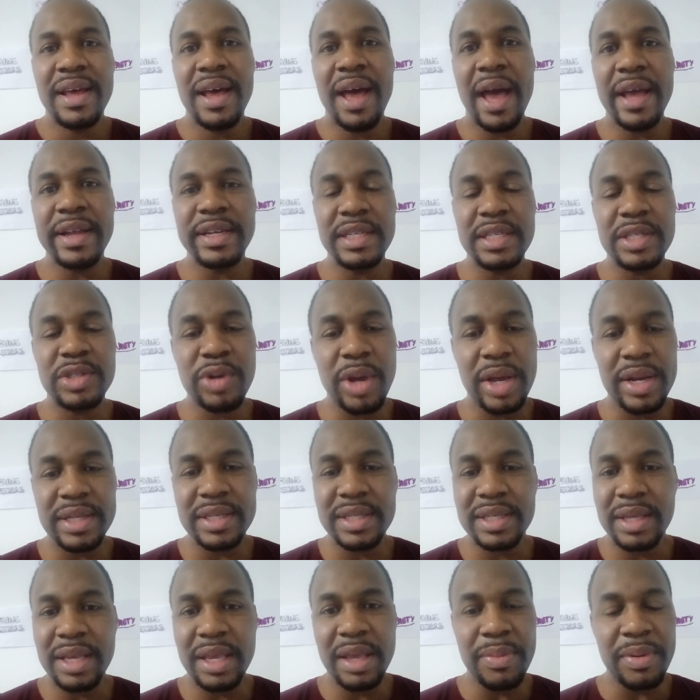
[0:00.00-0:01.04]
I just try to
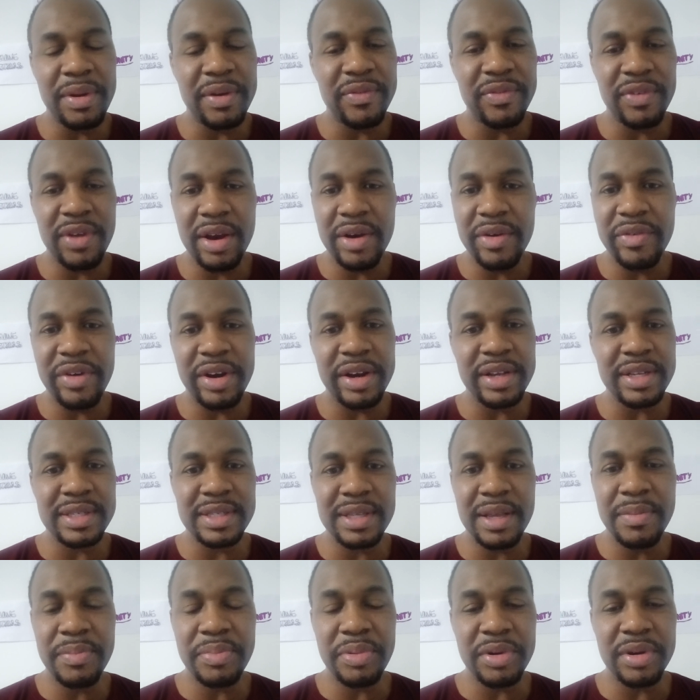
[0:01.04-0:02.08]
keep it very very
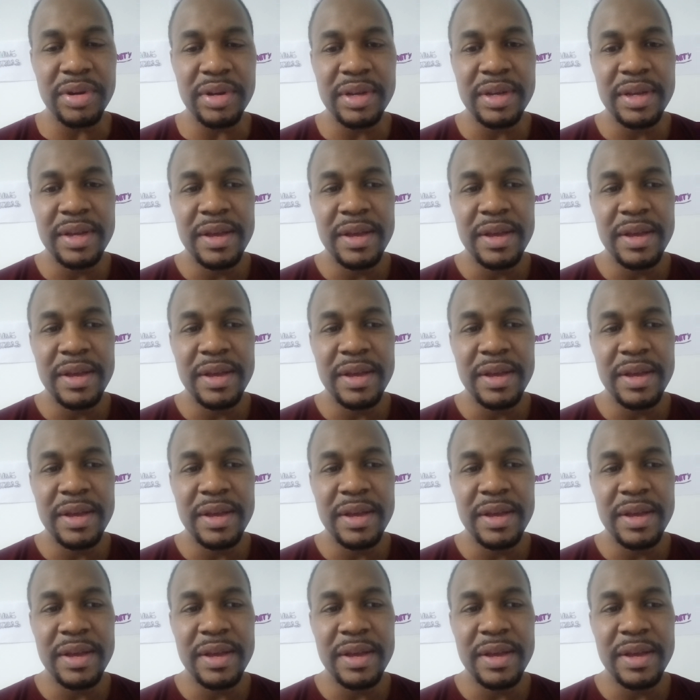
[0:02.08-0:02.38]
simple.